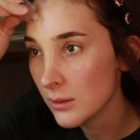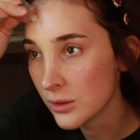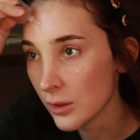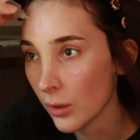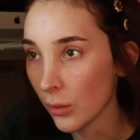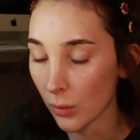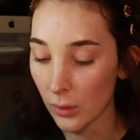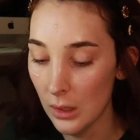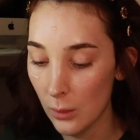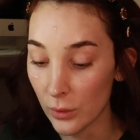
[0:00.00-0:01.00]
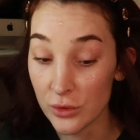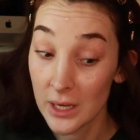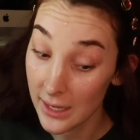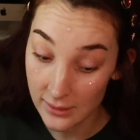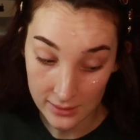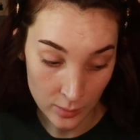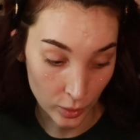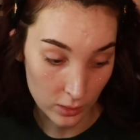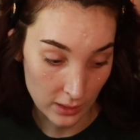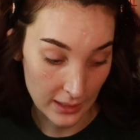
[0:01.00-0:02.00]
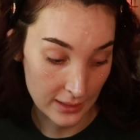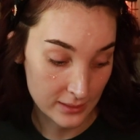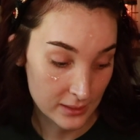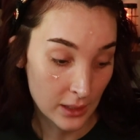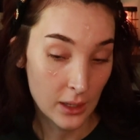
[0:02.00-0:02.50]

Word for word: So when you take a summer class,